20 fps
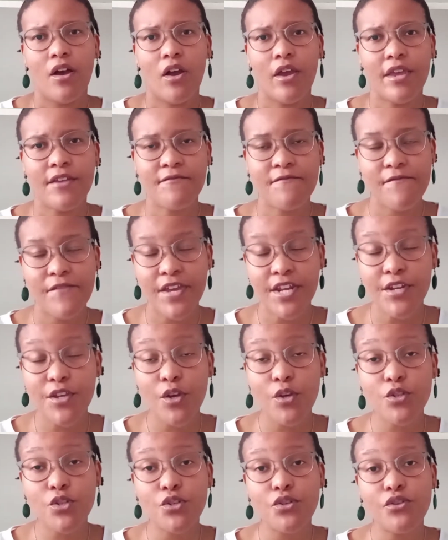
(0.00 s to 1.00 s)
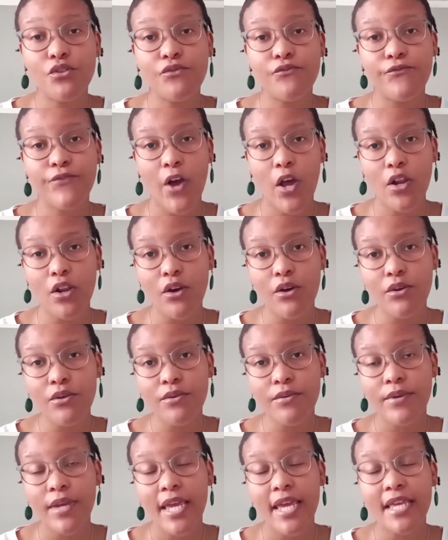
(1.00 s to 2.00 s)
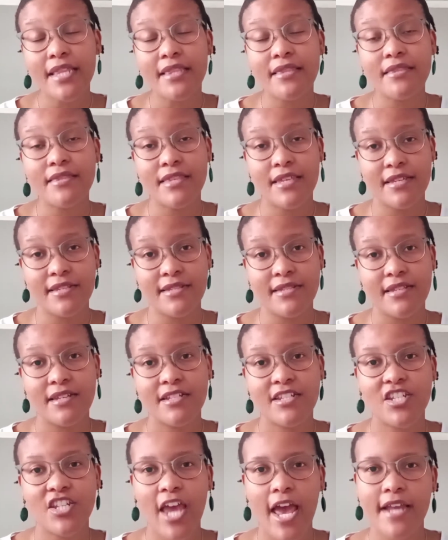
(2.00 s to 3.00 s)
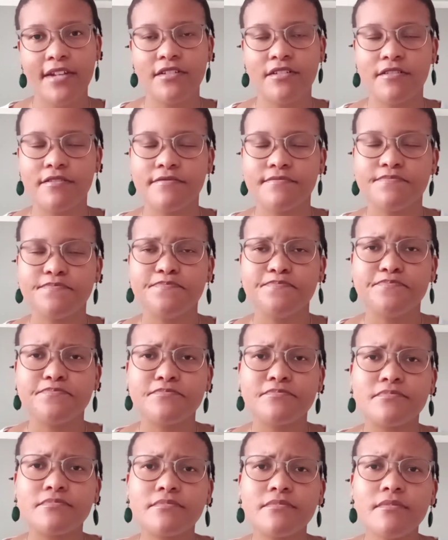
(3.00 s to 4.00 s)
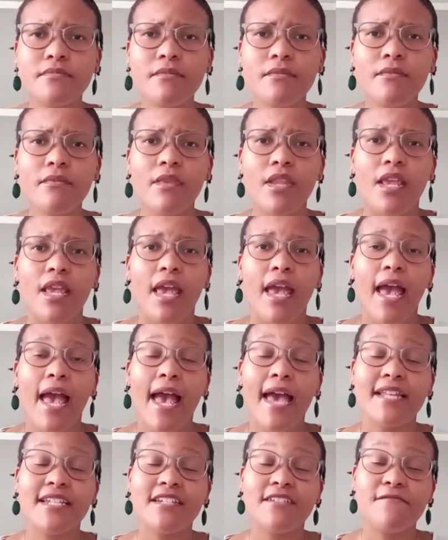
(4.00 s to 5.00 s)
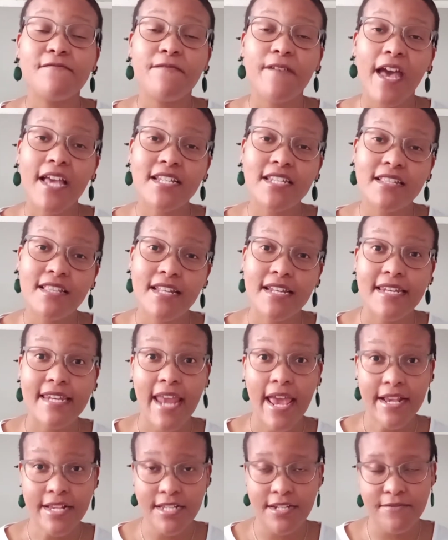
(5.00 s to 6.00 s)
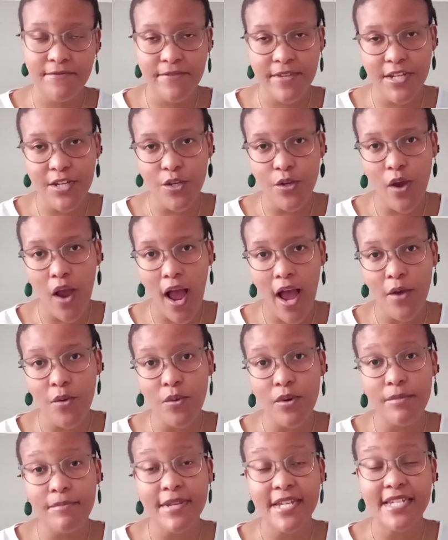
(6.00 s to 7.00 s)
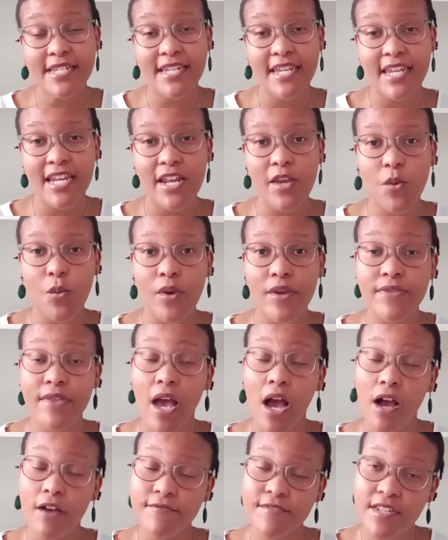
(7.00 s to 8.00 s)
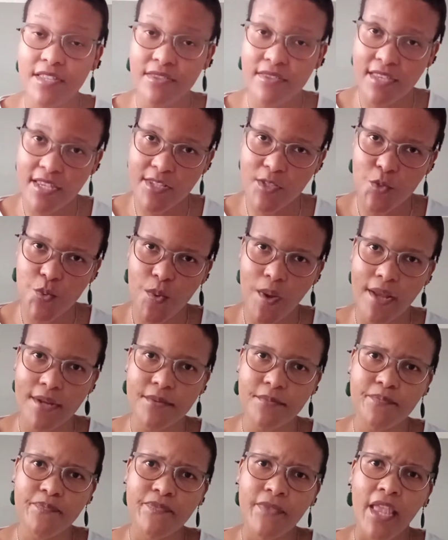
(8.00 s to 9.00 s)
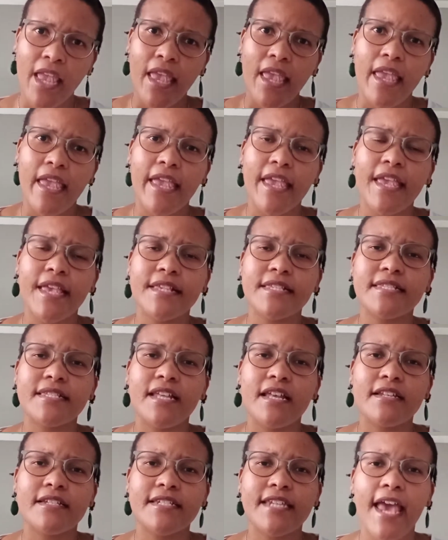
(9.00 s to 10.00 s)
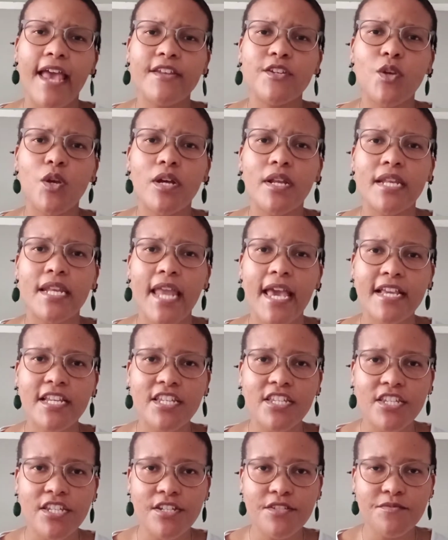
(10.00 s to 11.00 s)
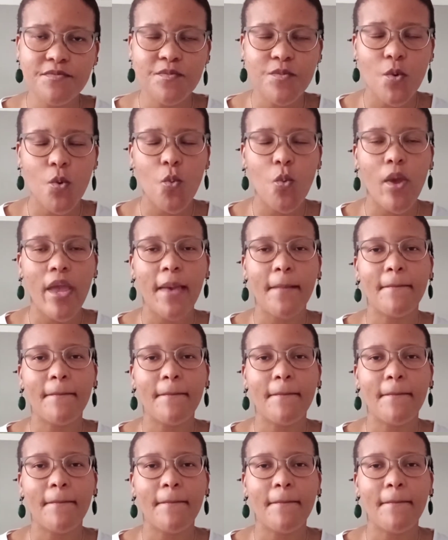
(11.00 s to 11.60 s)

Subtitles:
in videos to follow in this channel. And in fact, the next video I will be dealing with after this one is debt collection, where